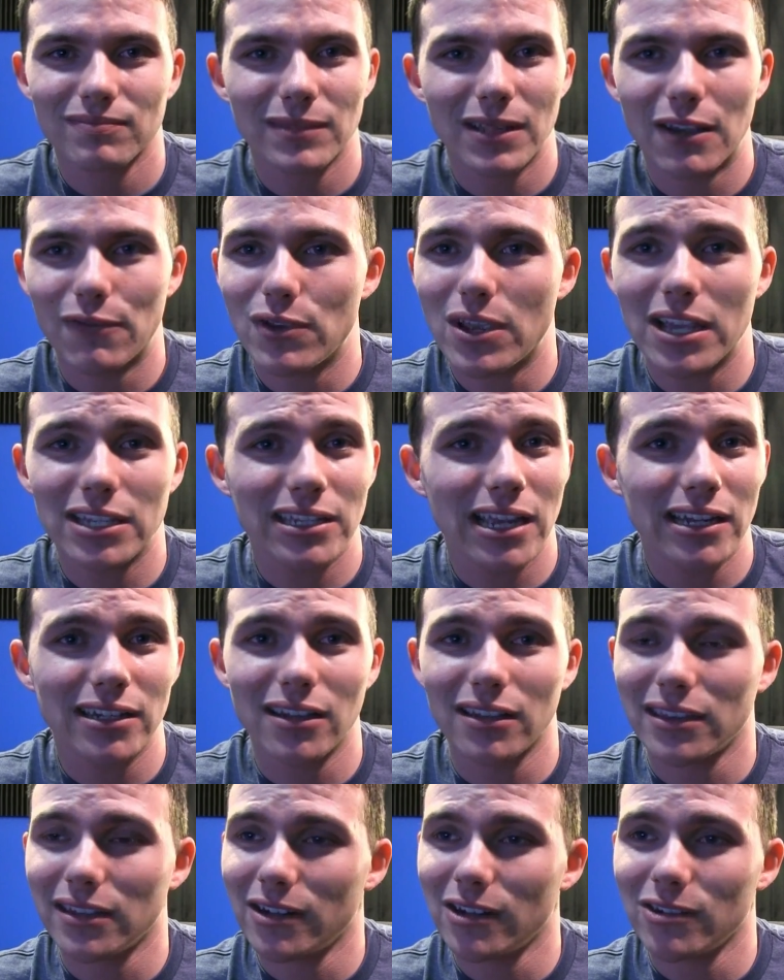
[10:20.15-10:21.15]
If you guys got
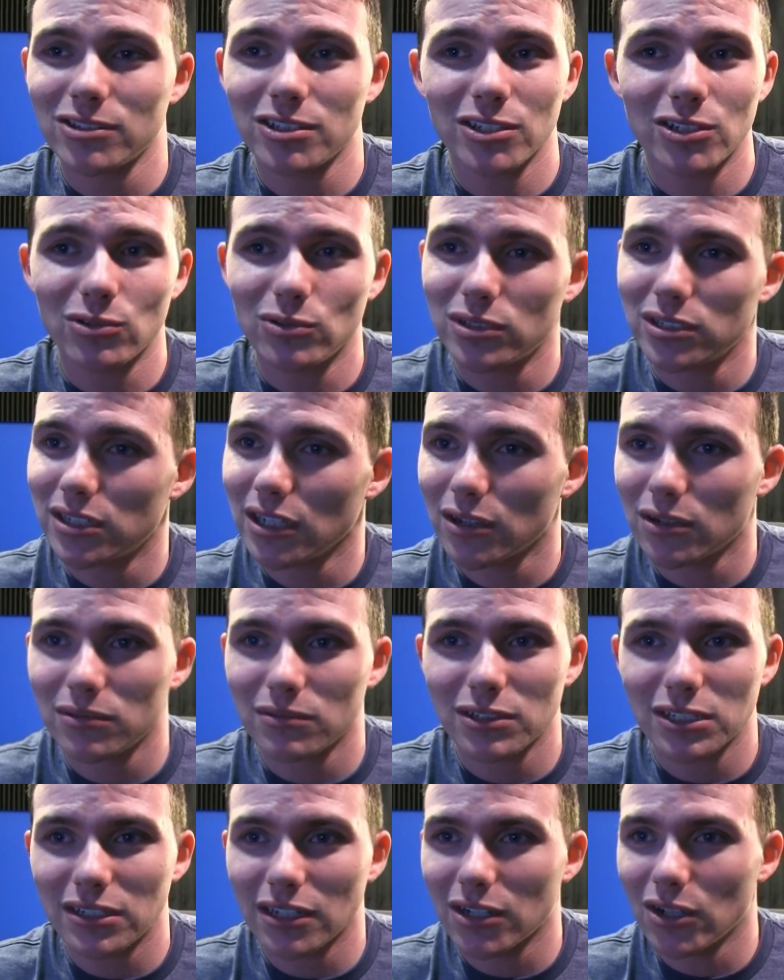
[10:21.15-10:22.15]
nothing else to do,
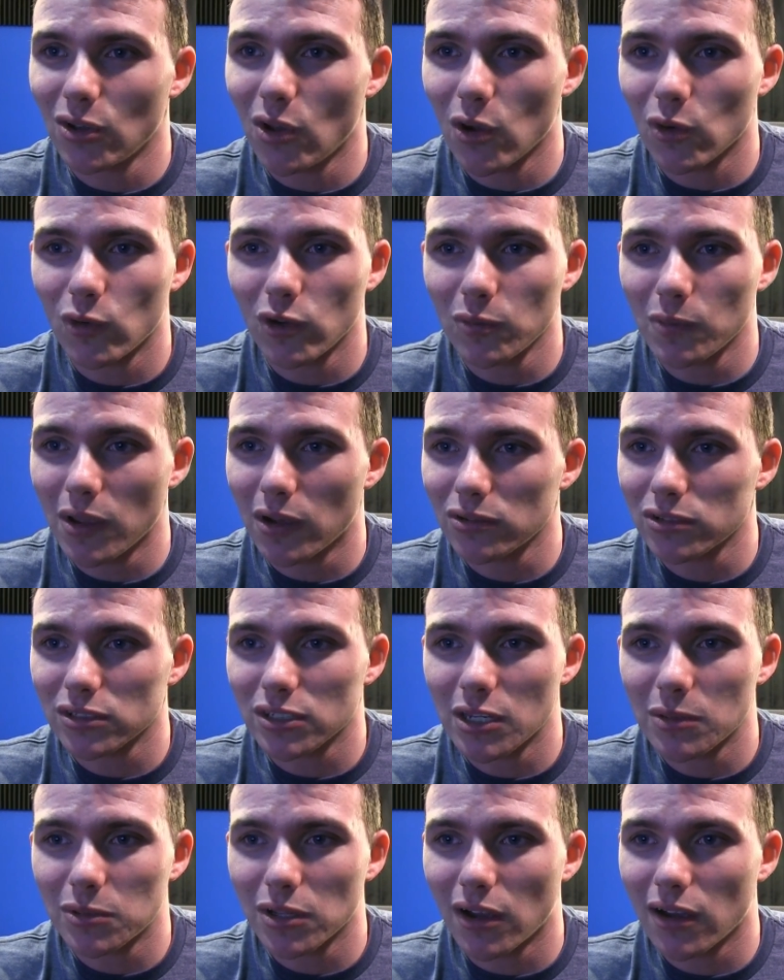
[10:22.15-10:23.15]
stick along with me. I'll
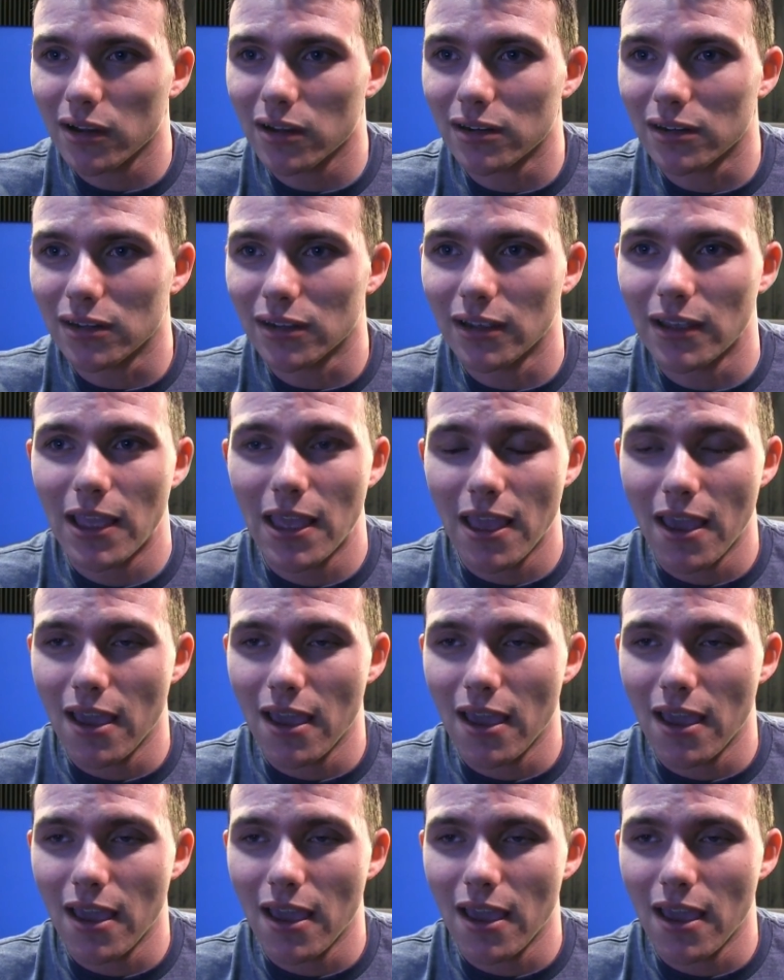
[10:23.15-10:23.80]
just keep talking to you.